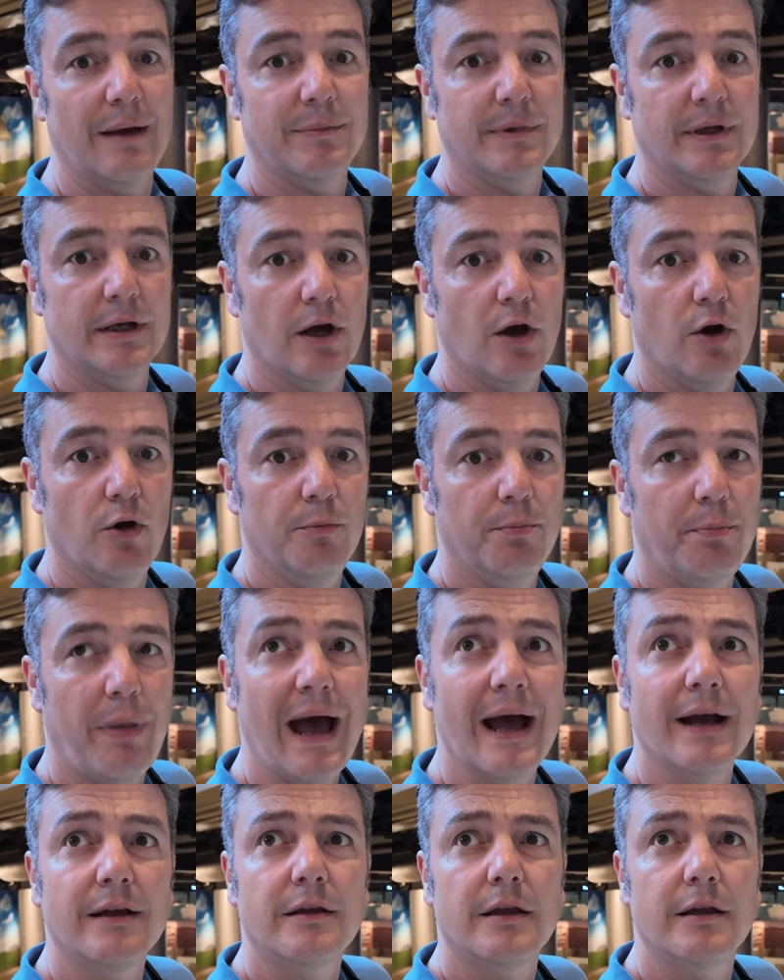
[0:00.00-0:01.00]
To go
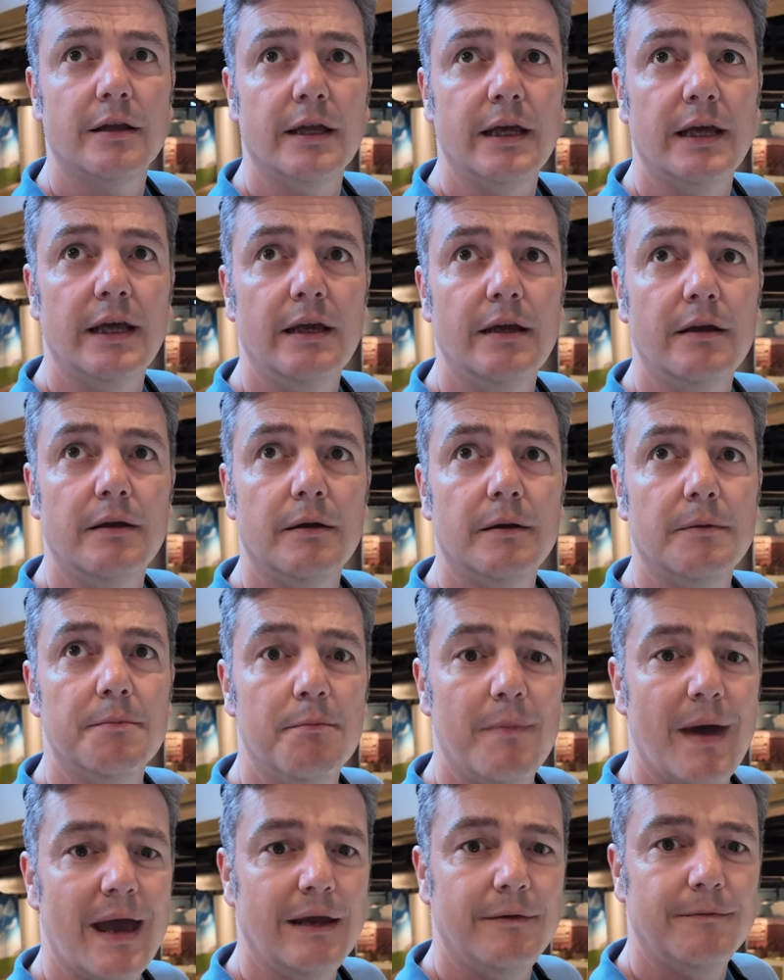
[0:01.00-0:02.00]
back to the
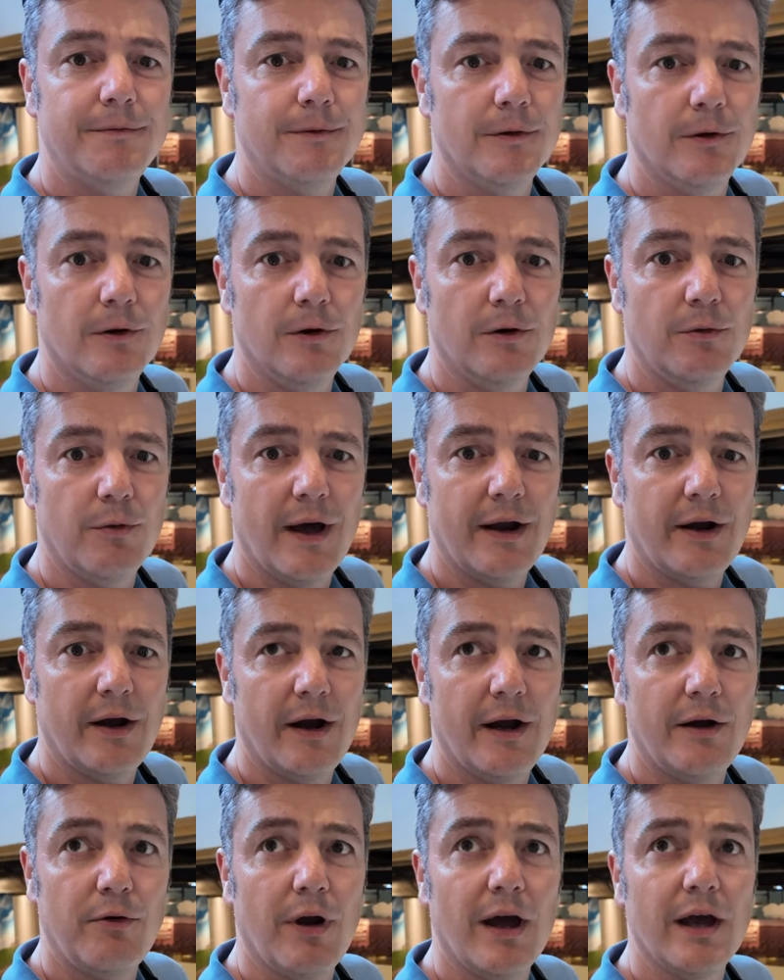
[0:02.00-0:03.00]
main floor where
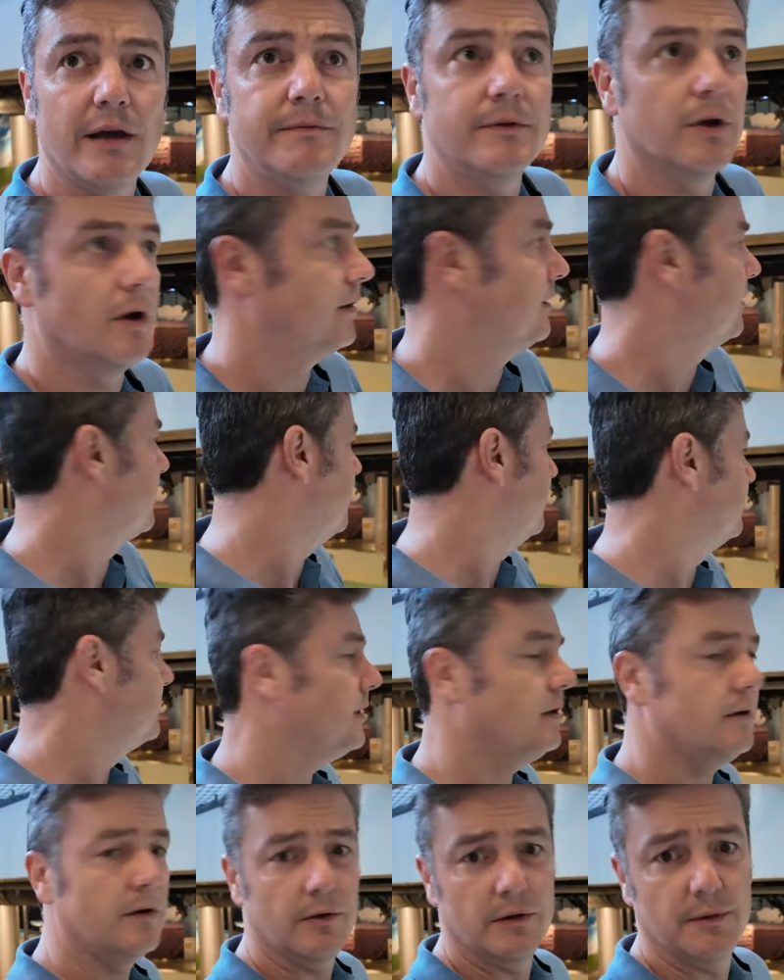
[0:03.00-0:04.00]
I arrived on. So I've
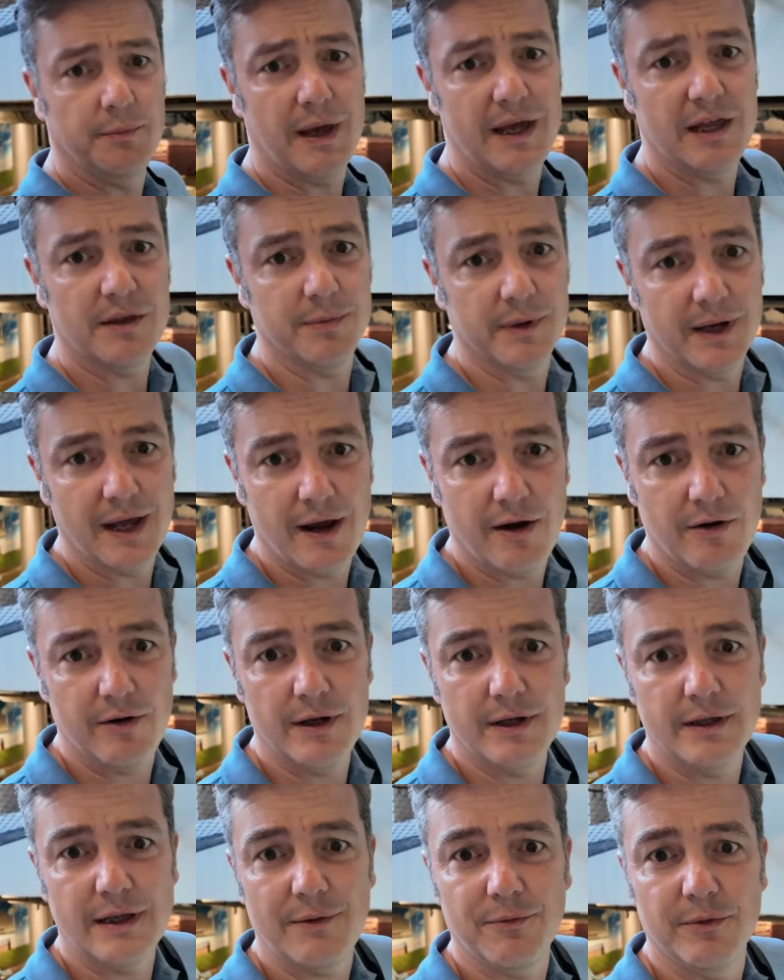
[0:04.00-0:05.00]
done all the basement
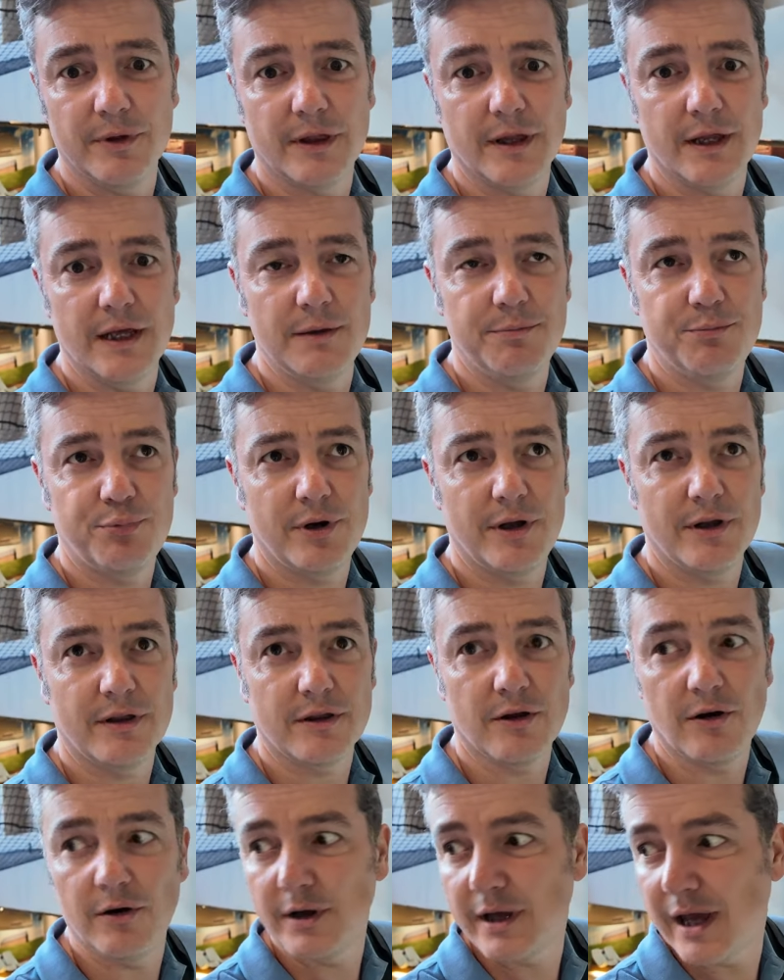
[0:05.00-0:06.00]
area. That was the
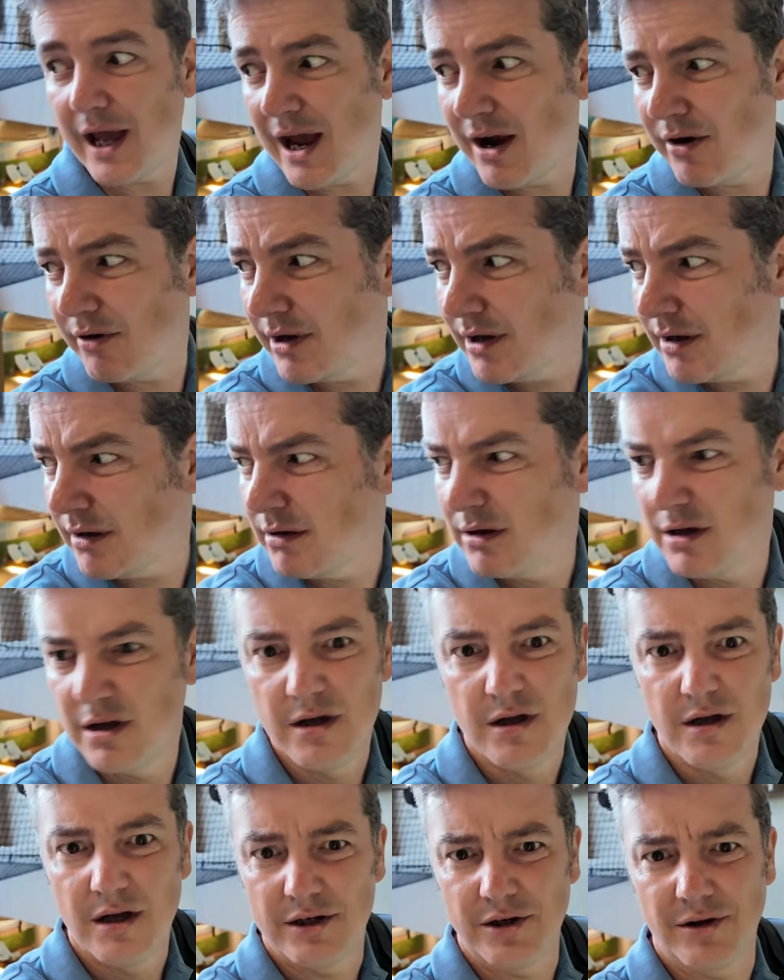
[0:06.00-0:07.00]
prehistoric area, you
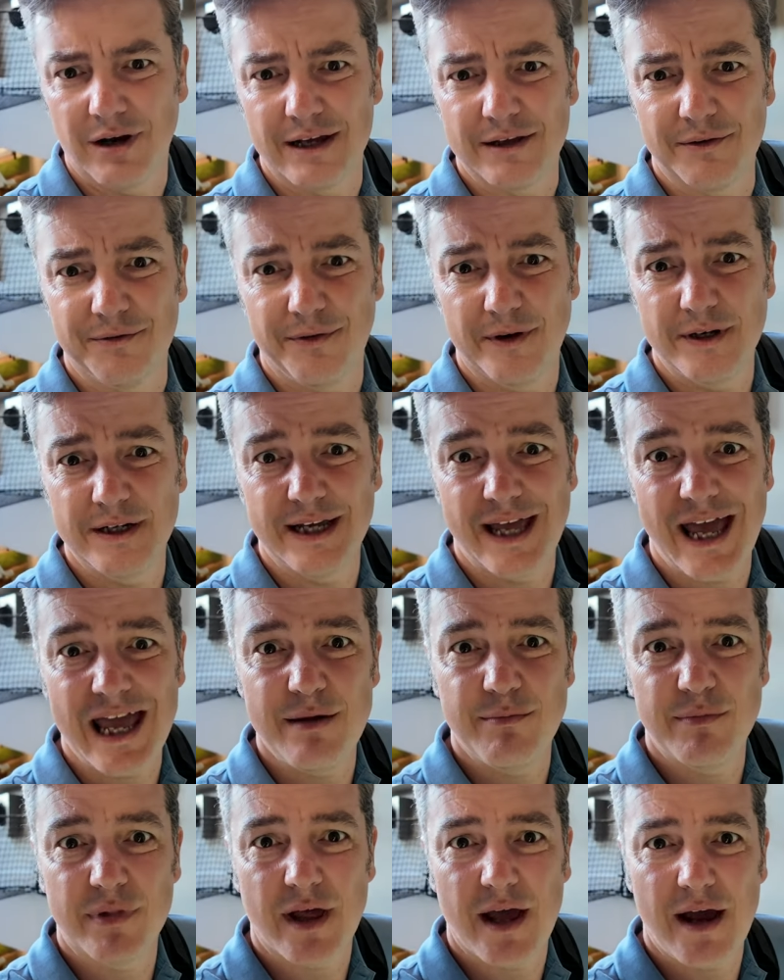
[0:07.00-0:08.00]
know, like a fun and
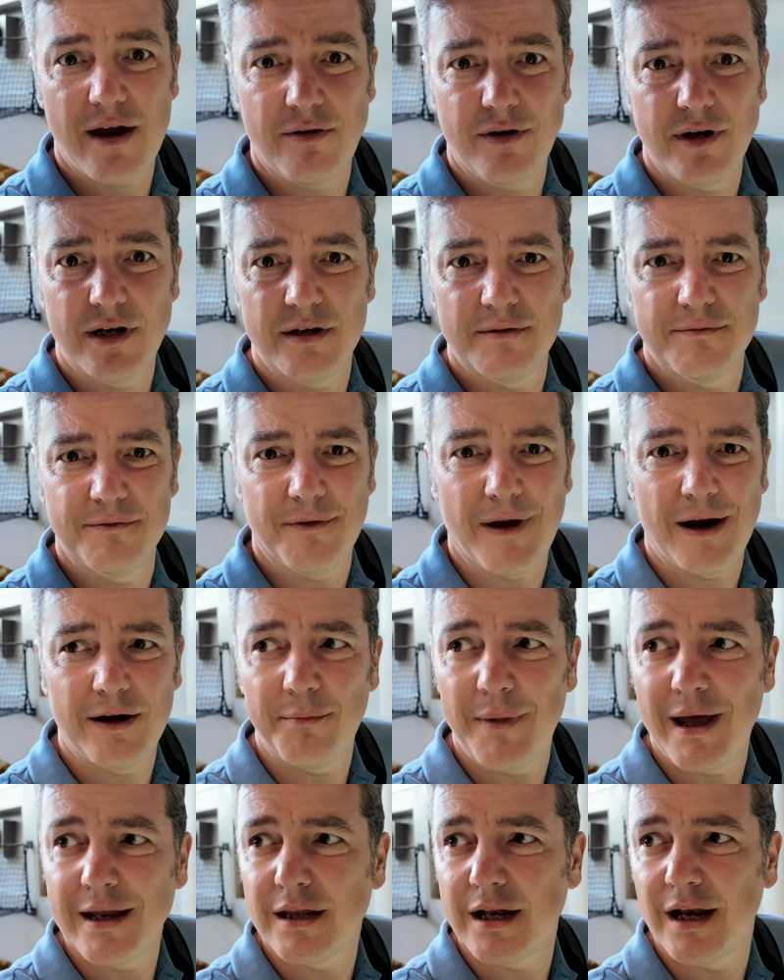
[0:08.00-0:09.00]
games area,
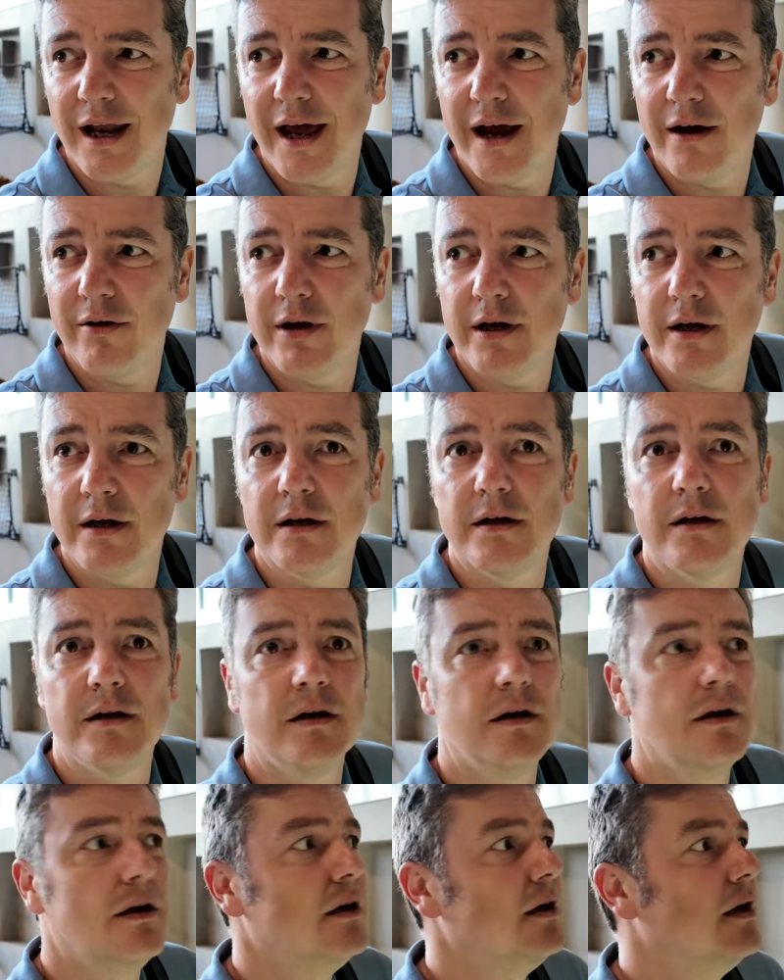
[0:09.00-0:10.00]
environmental area.
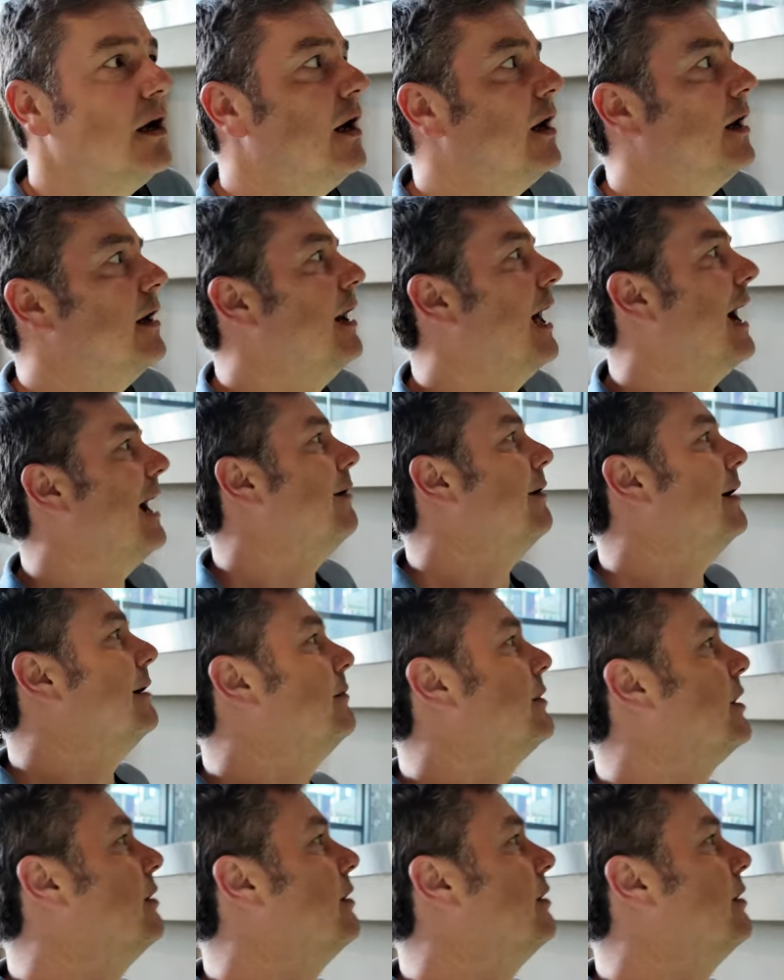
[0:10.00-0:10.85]
Now I'm